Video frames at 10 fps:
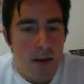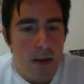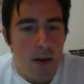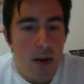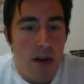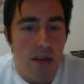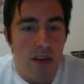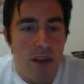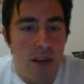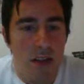Going to
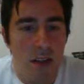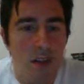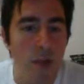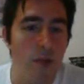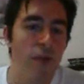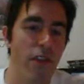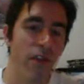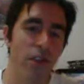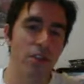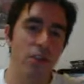f6 is moving
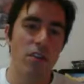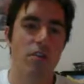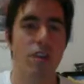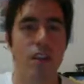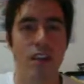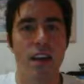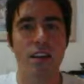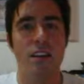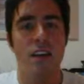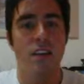things closer to the king
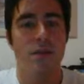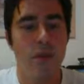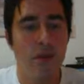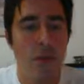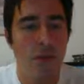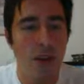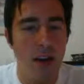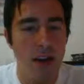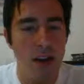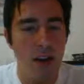side is probably a good
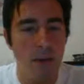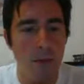idea.